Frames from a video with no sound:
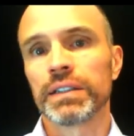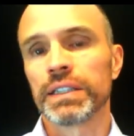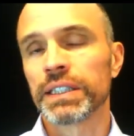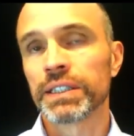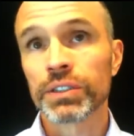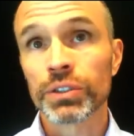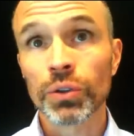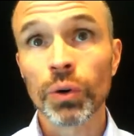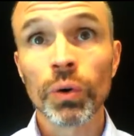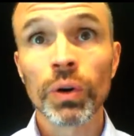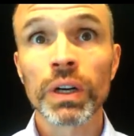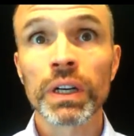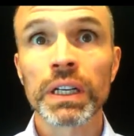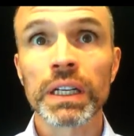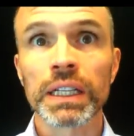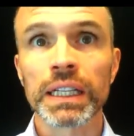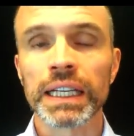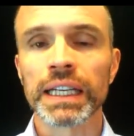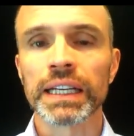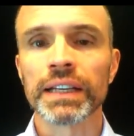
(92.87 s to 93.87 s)

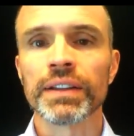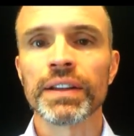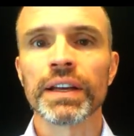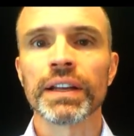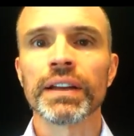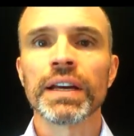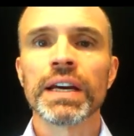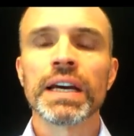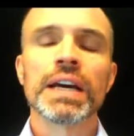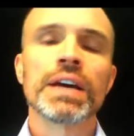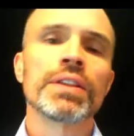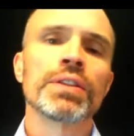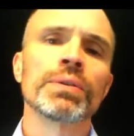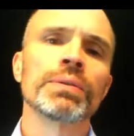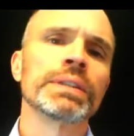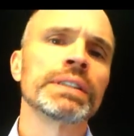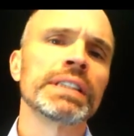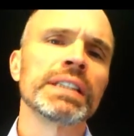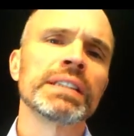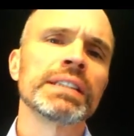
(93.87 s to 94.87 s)
historically, that
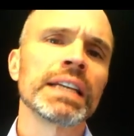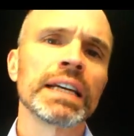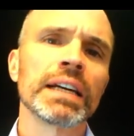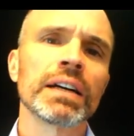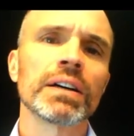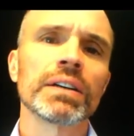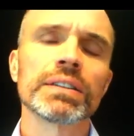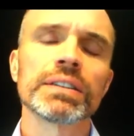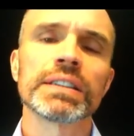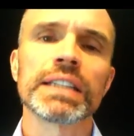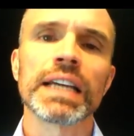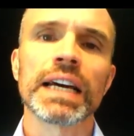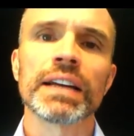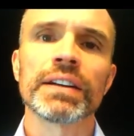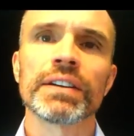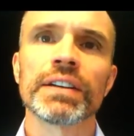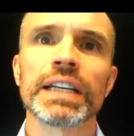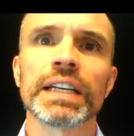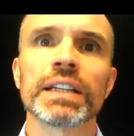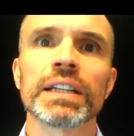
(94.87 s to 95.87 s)
there was this thing called
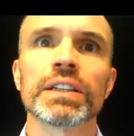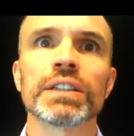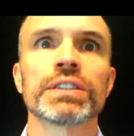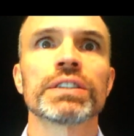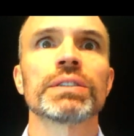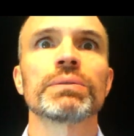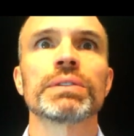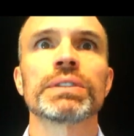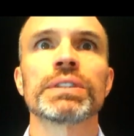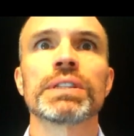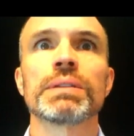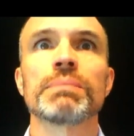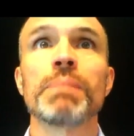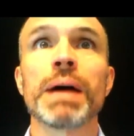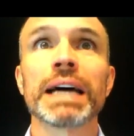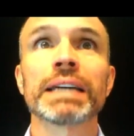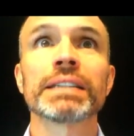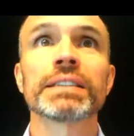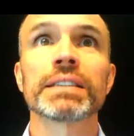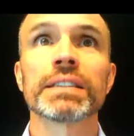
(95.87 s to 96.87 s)
standard English that was the
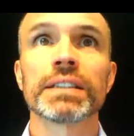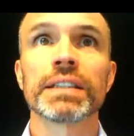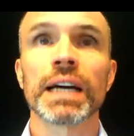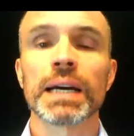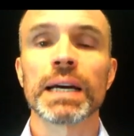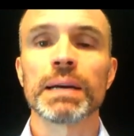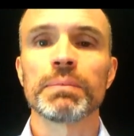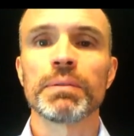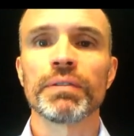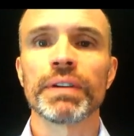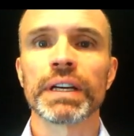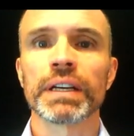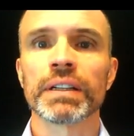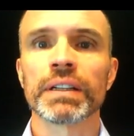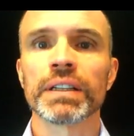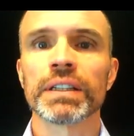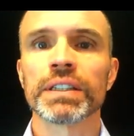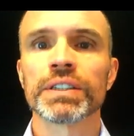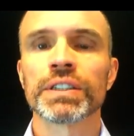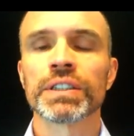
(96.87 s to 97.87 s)
best type of
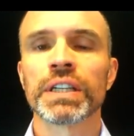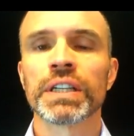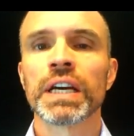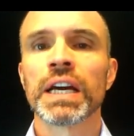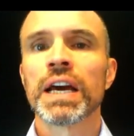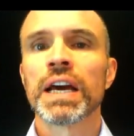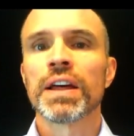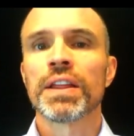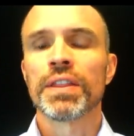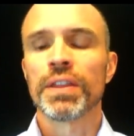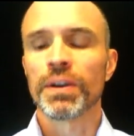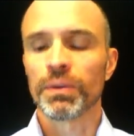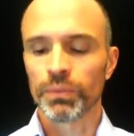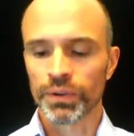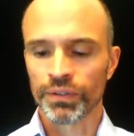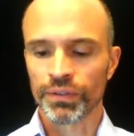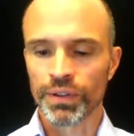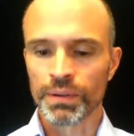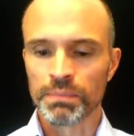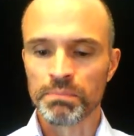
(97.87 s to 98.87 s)
English, that
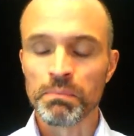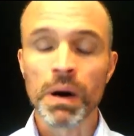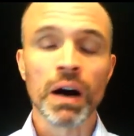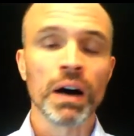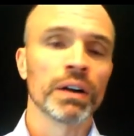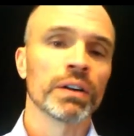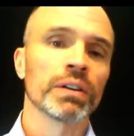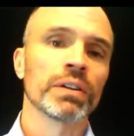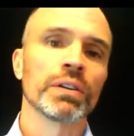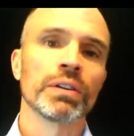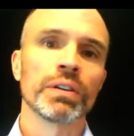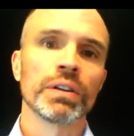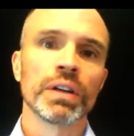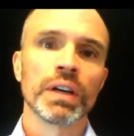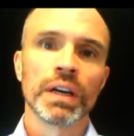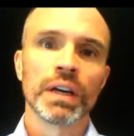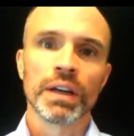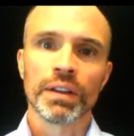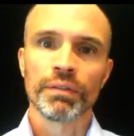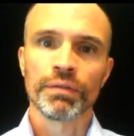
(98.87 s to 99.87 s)
was the
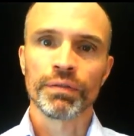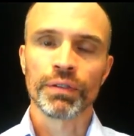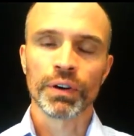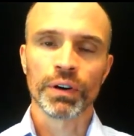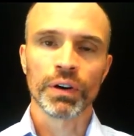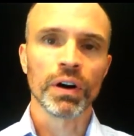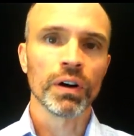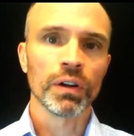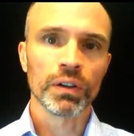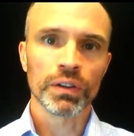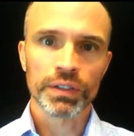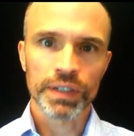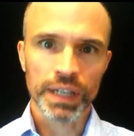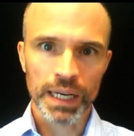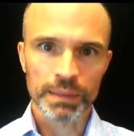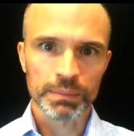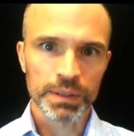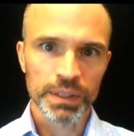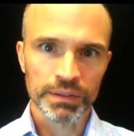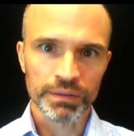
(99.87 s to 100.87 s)
model for all
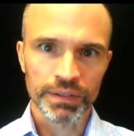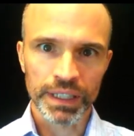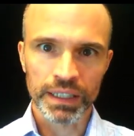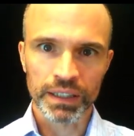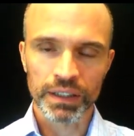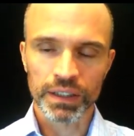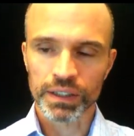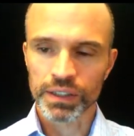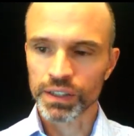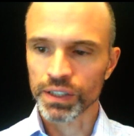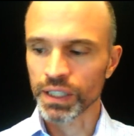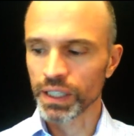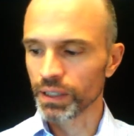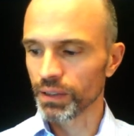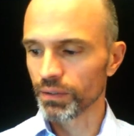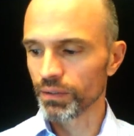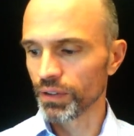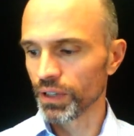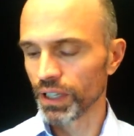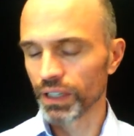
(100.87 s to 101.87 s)
types of English
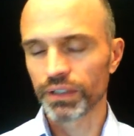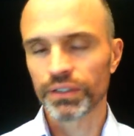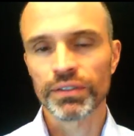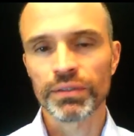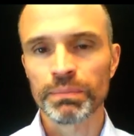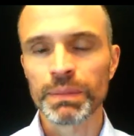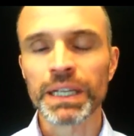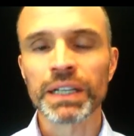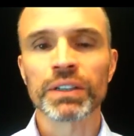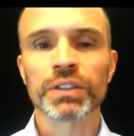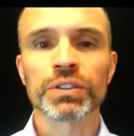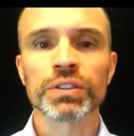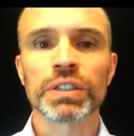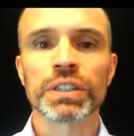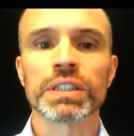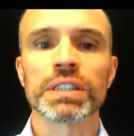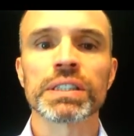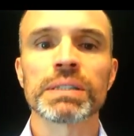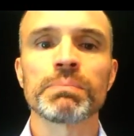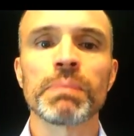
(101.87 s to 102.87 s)
that speakers
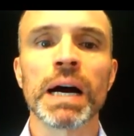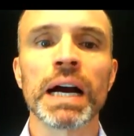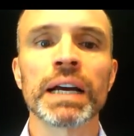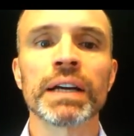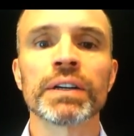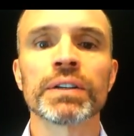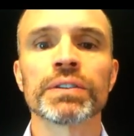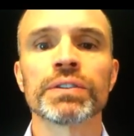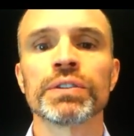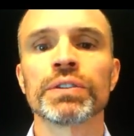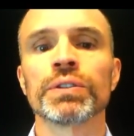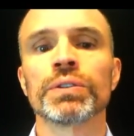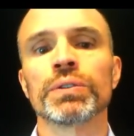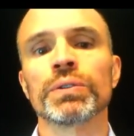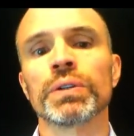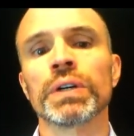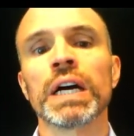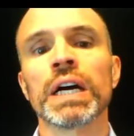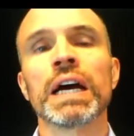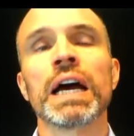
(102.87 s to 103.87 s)
should aspire
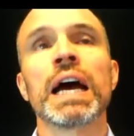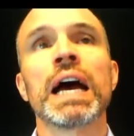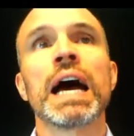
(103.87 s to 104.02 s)
to.